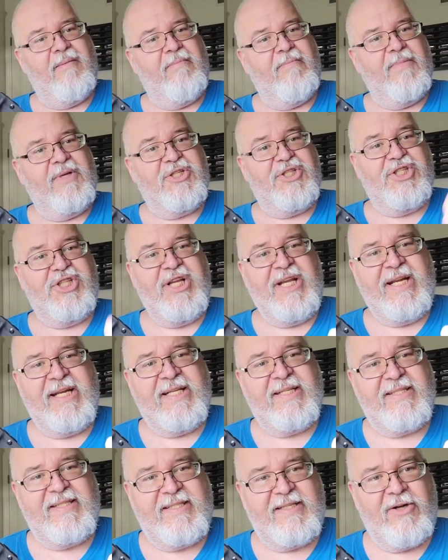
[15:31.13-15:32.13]

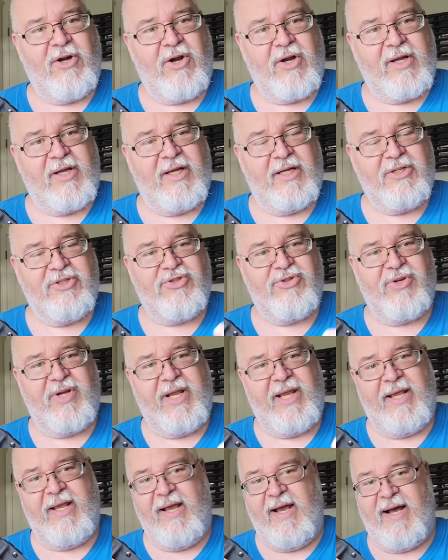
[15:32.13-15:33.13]
machinists in our
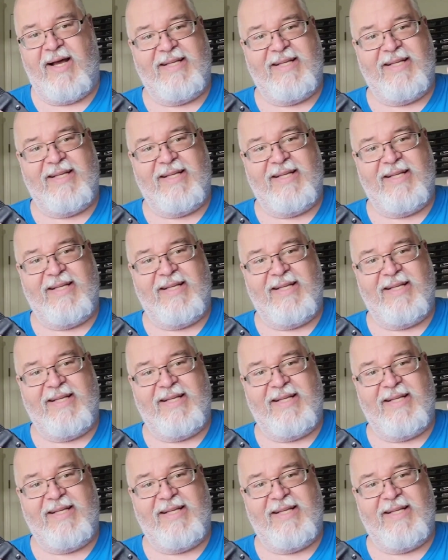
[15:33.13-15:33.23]
country,